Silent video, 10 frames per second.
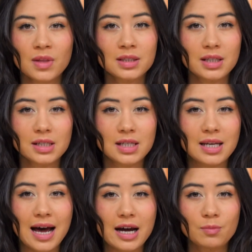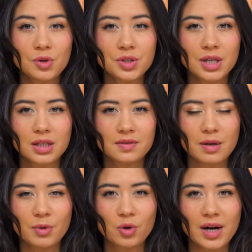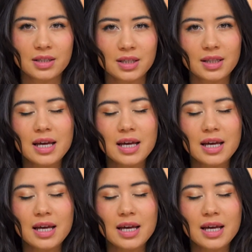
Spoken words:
69% of Democrats said